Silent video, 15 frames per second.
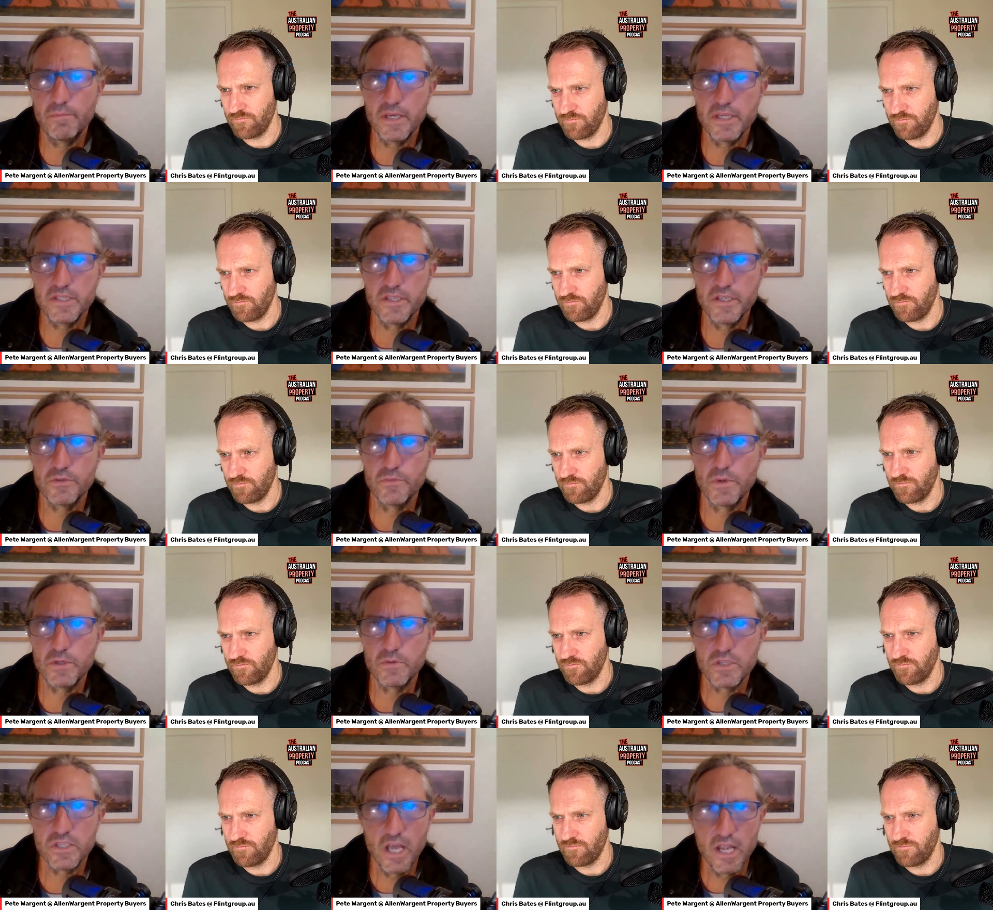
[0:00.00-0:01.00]
Speaker 1: pieces which
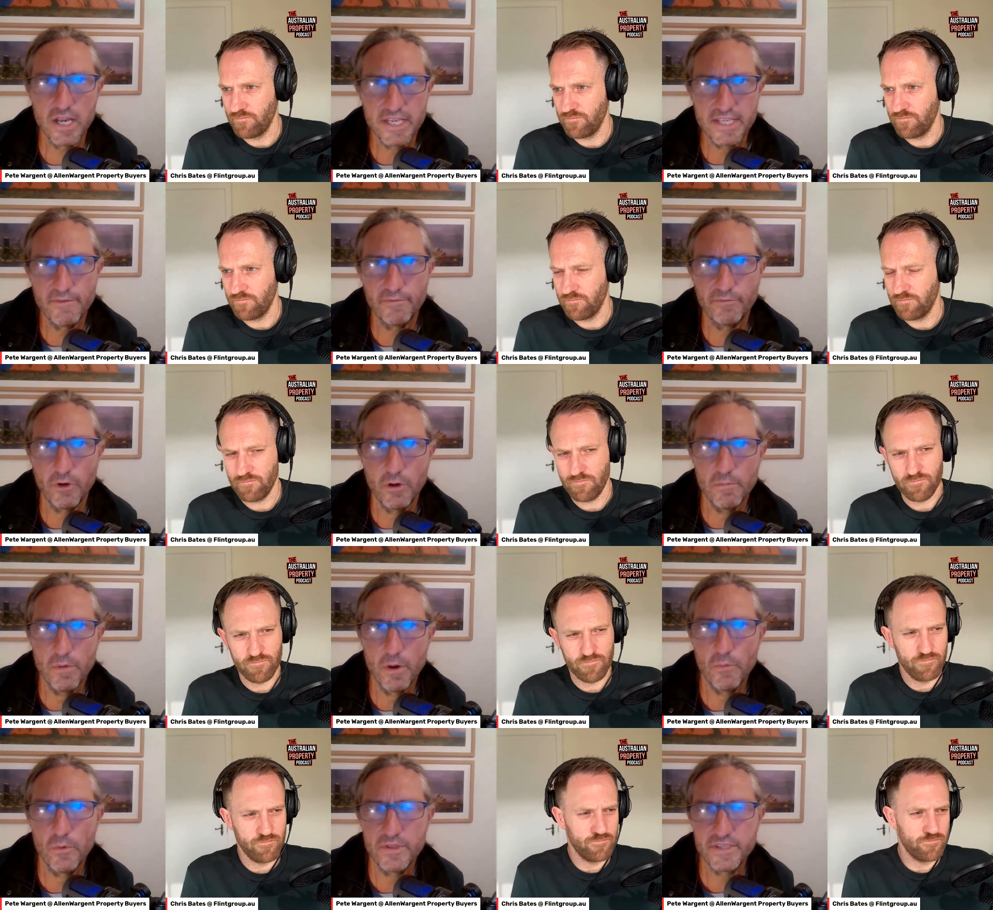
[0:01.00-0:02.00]
were slightly different
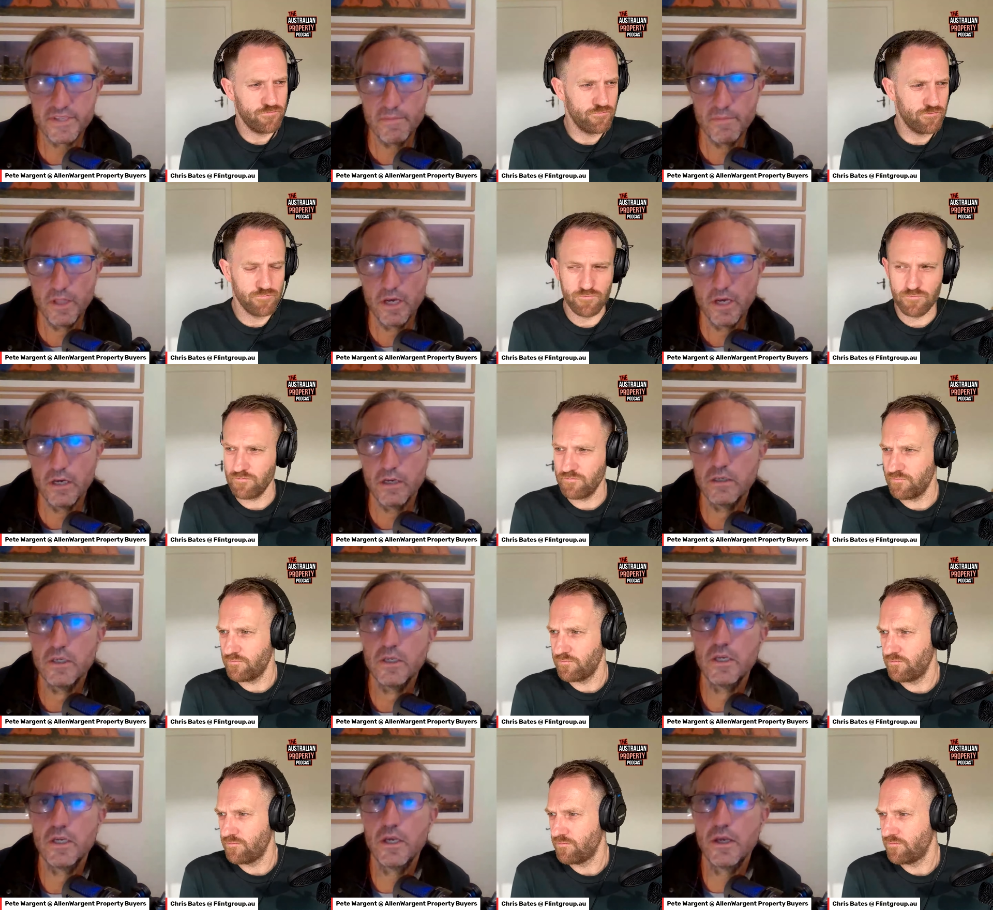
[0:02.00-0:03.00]
but with similar
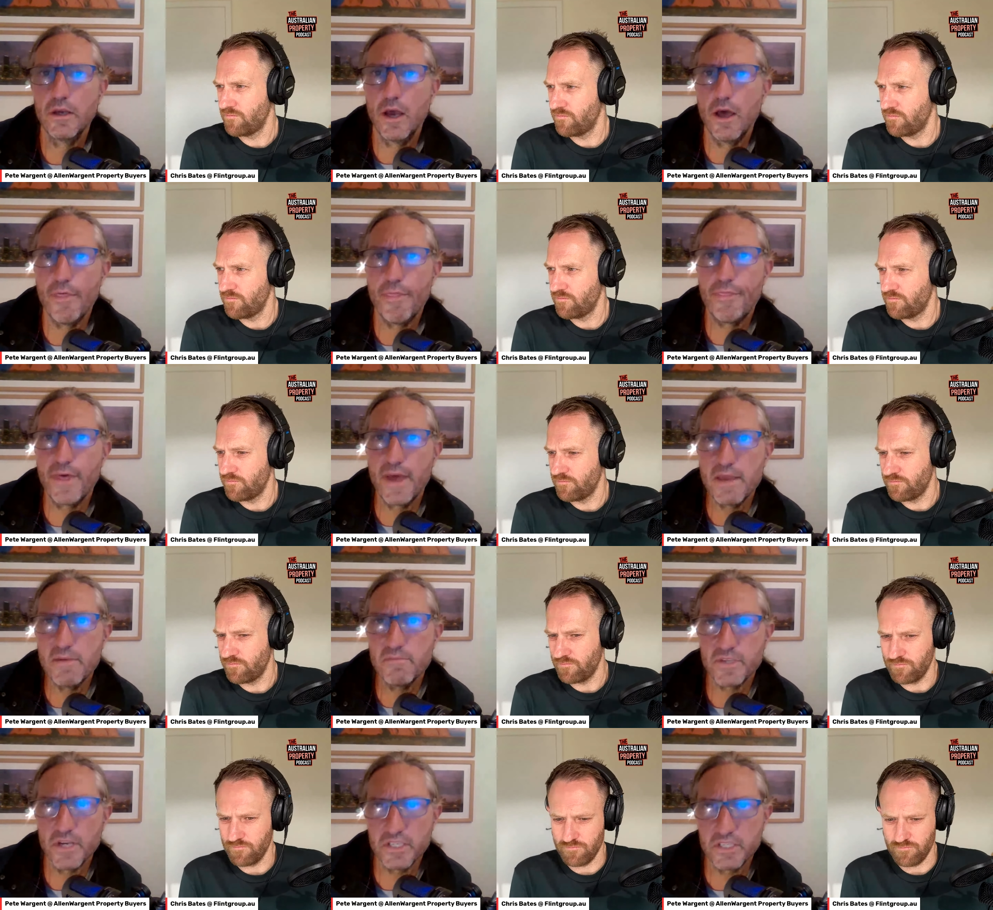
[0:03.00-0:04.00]
uh,
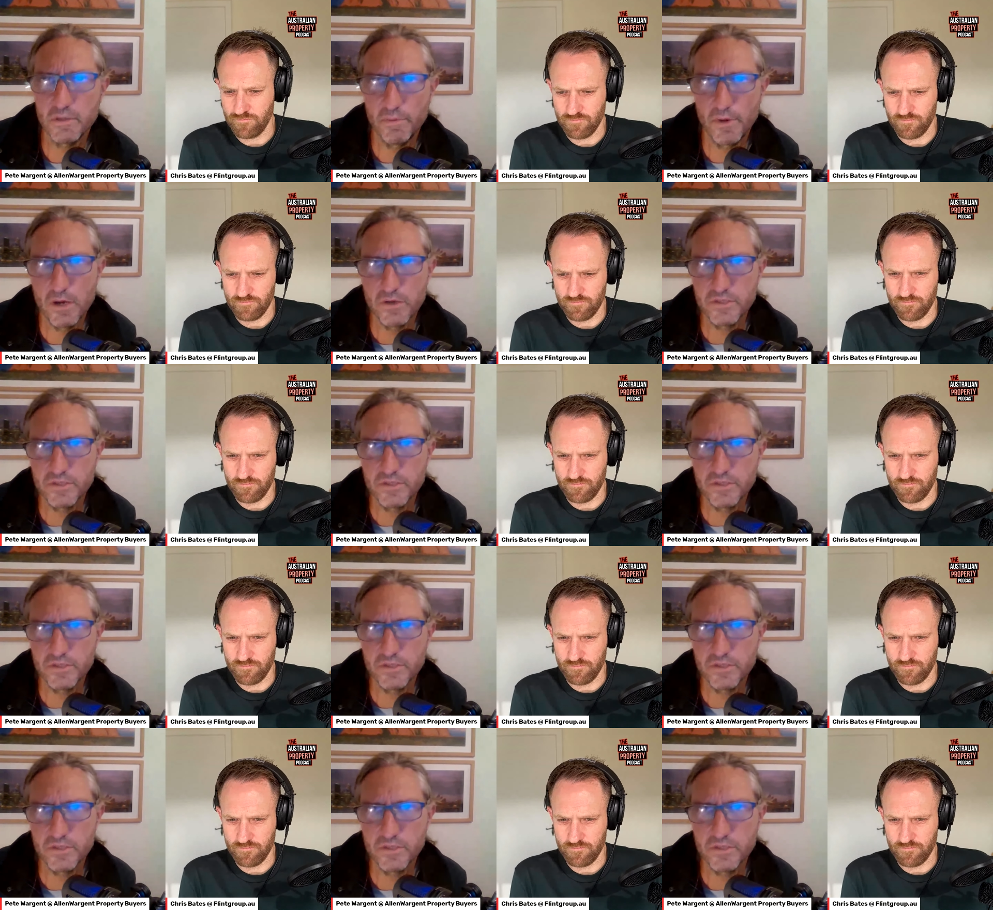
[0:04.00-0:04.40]
themes, I suppose.